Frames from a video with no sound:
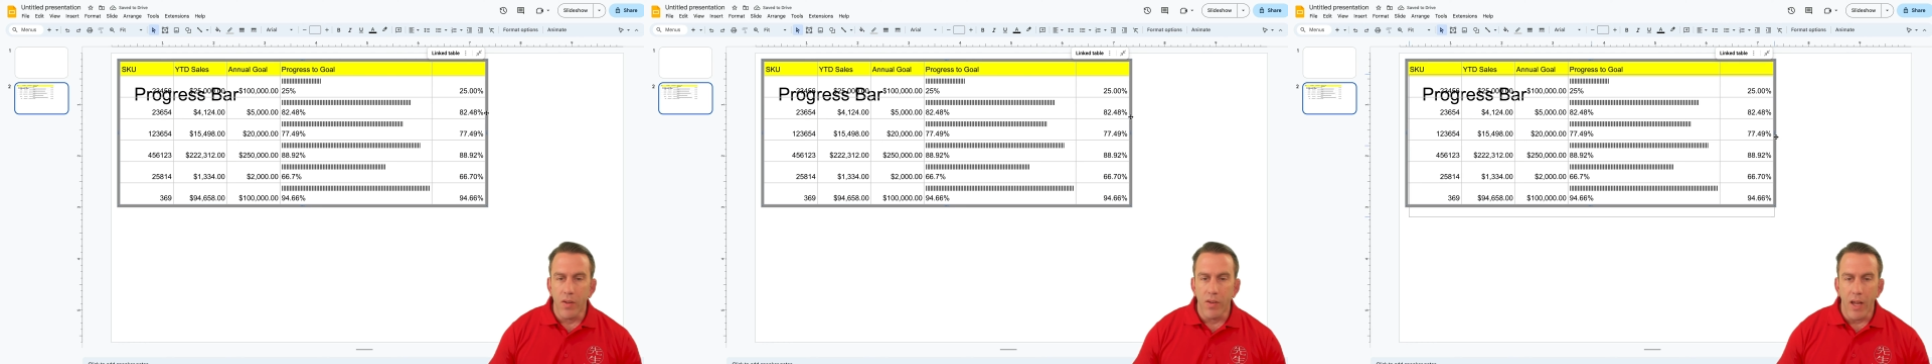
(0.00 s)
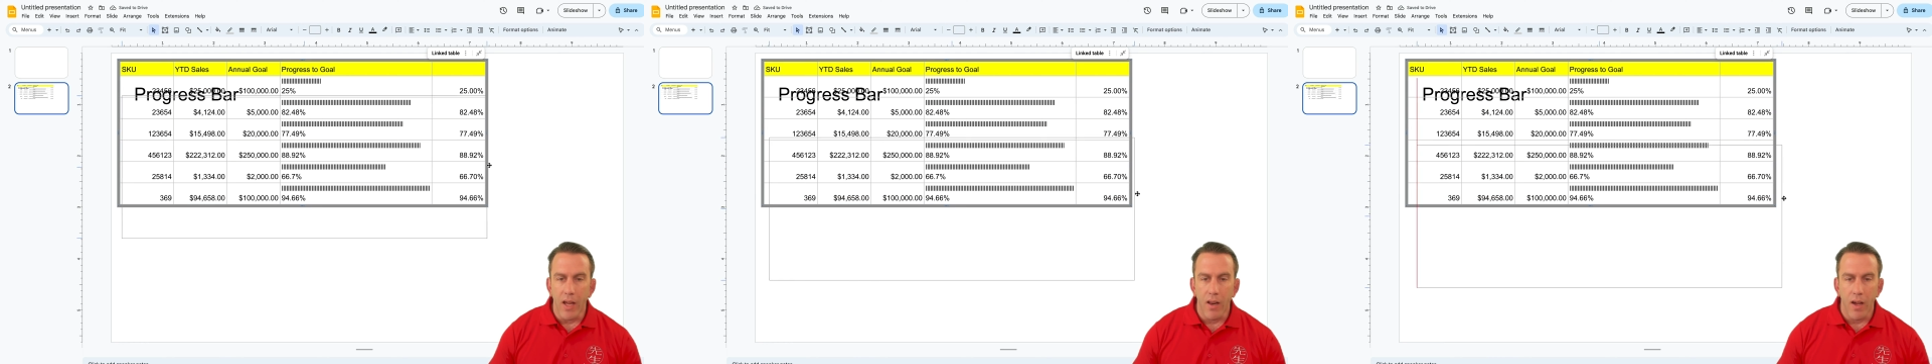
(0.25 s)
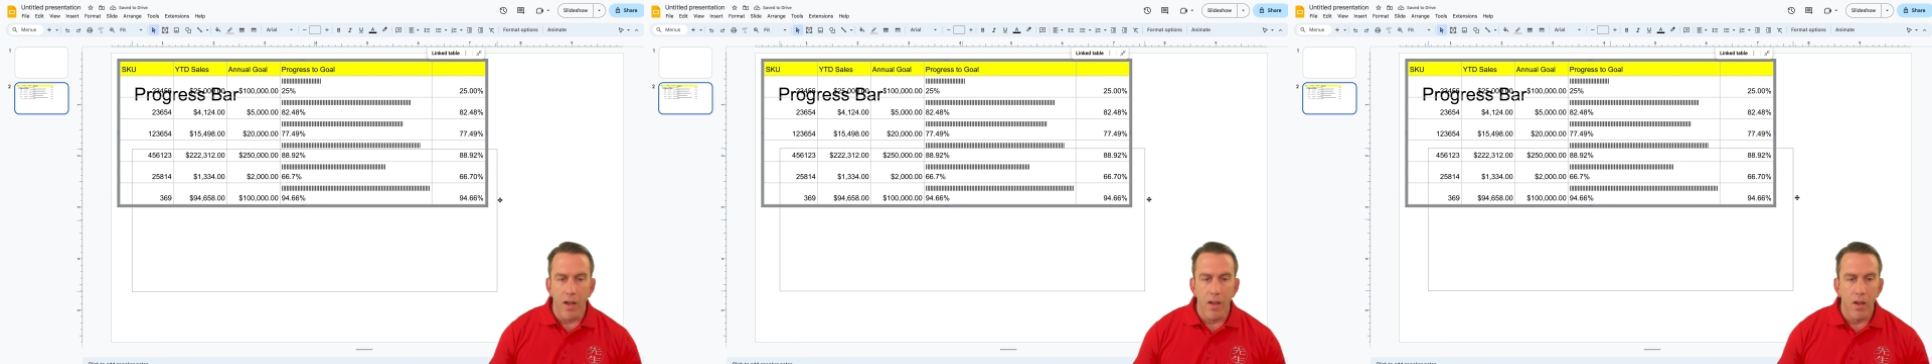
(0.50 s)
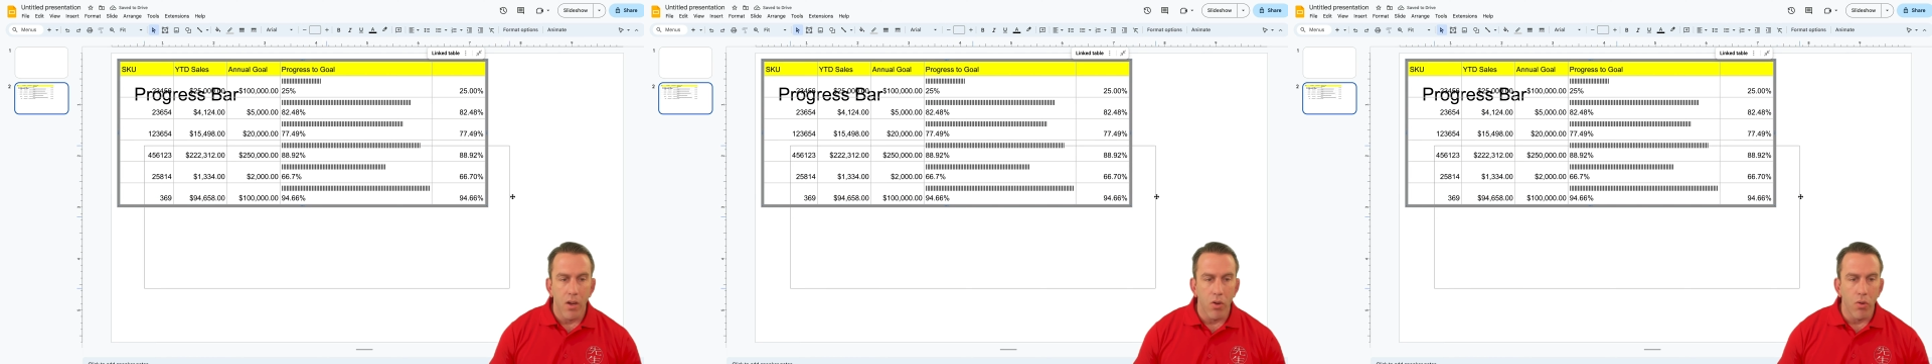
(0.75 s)
the data
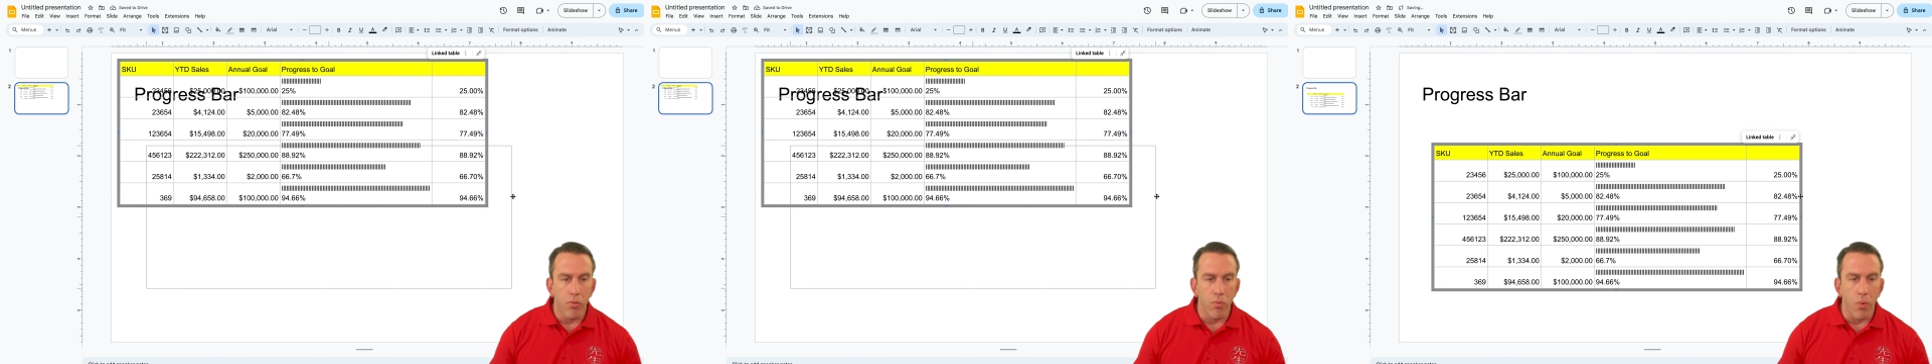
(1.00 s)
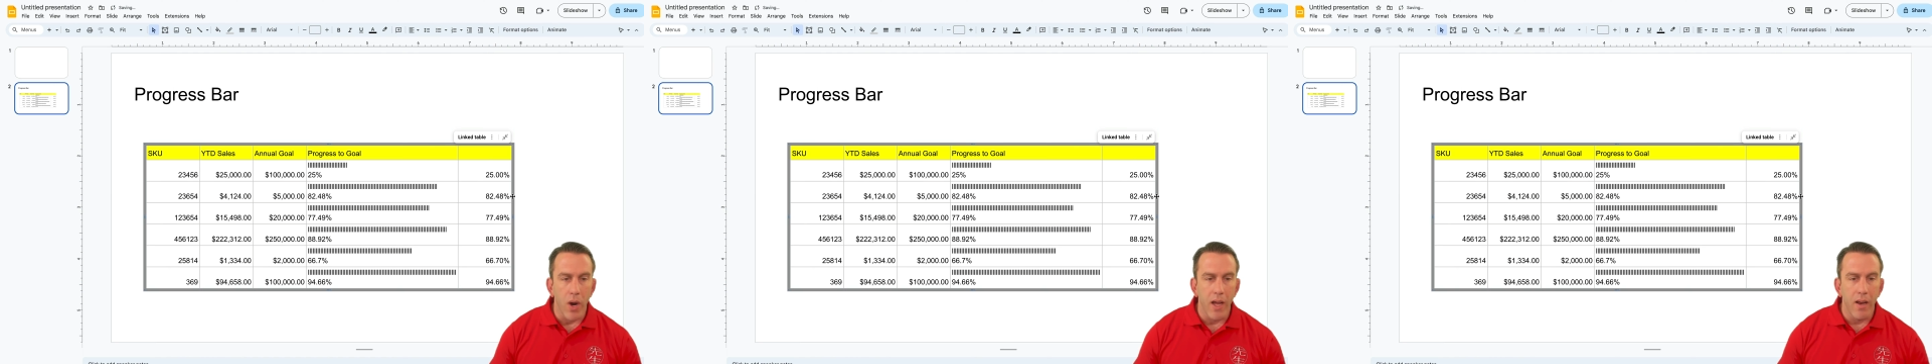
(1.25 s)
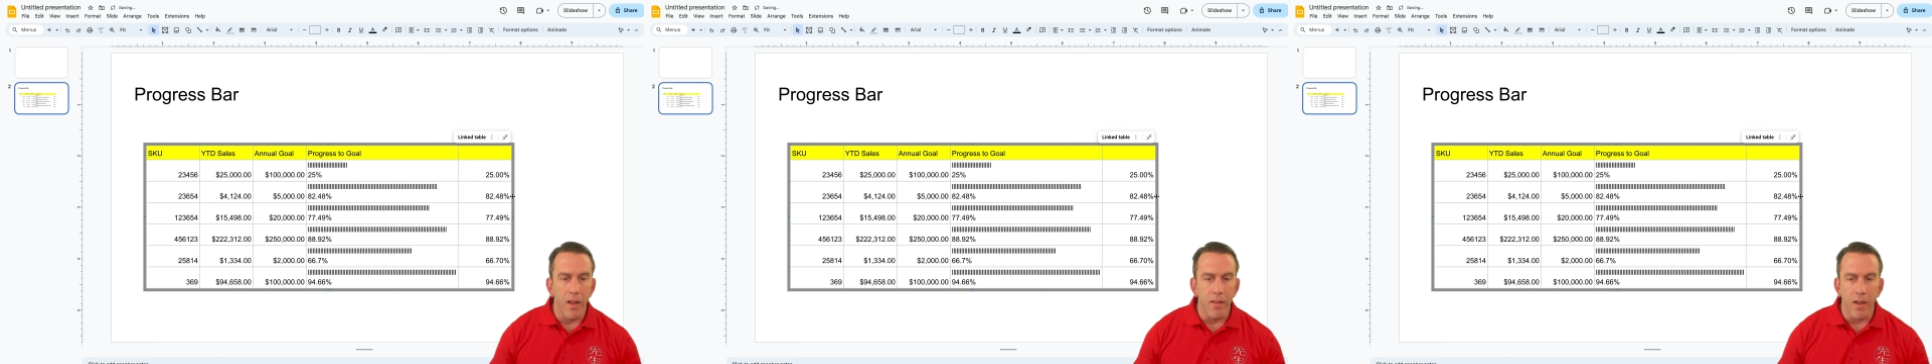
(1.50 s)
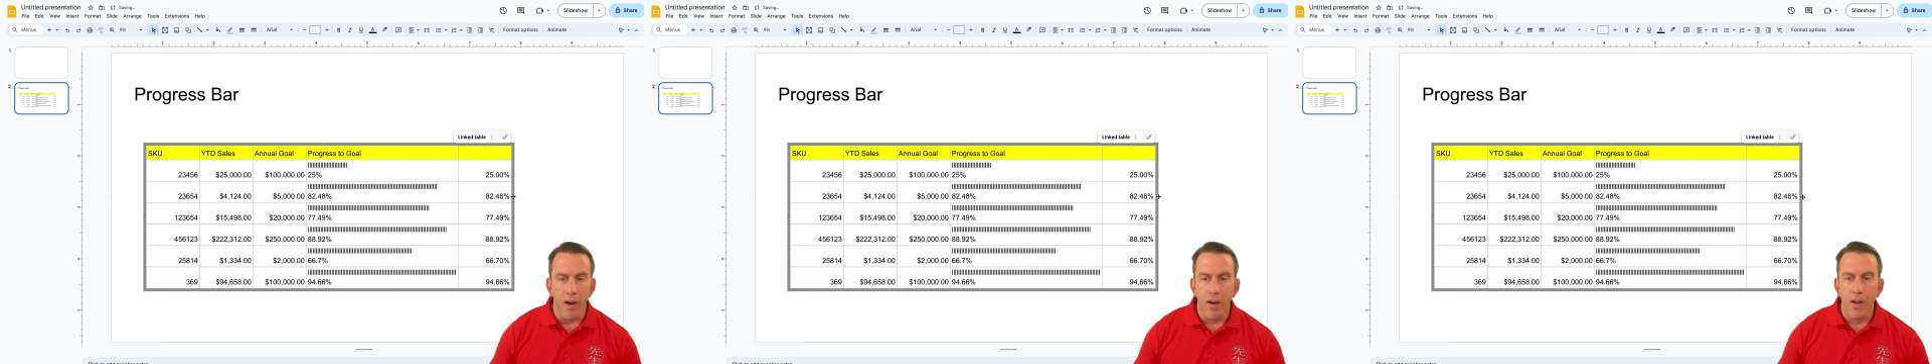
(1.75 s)
goes right
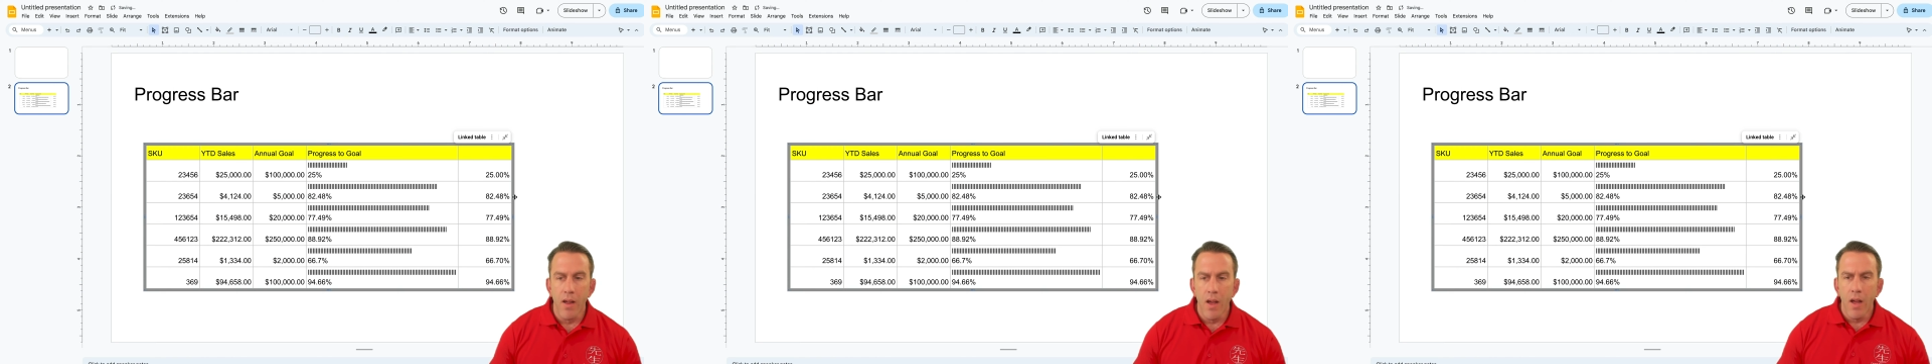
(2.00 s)
in there.